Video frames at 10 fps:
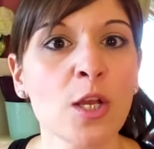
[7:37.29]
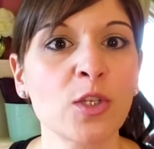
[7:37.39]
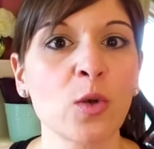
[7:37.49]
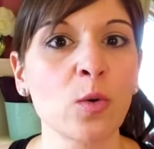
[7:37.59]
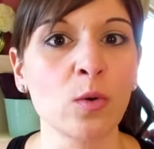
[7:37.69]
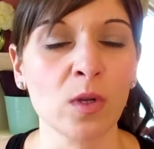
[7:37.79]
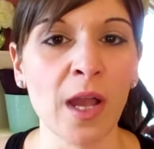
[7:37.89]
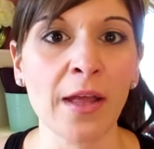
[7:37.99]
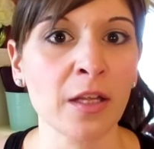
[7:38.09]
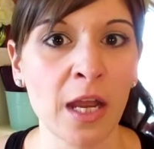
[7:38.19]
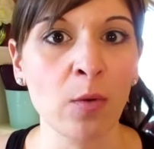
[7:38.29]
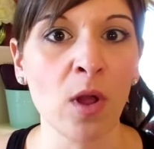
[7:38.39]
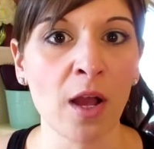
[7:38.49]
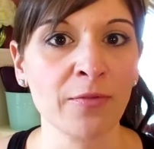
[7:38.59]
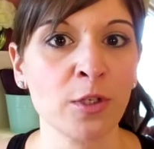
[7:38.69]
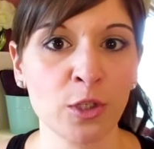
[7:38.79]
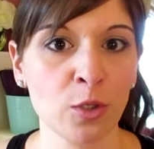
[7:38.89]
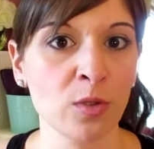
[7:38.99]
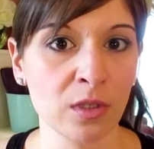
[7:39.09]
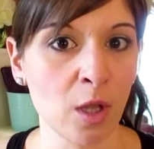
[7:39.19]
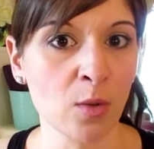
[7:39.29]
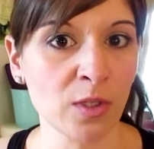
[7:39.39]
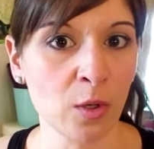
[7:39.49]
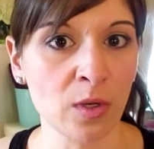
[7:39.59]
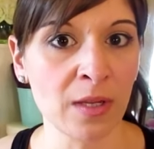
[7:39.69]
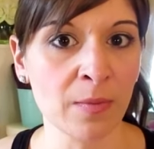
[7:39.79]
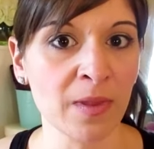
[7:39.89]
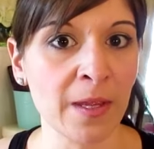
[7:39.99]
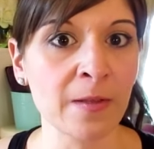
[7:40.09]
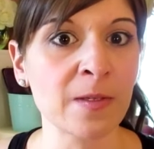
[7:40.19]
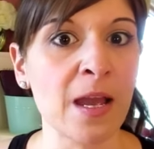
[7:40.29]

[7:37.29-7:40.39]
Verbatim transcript: So Kyle and I will often choose low sodium things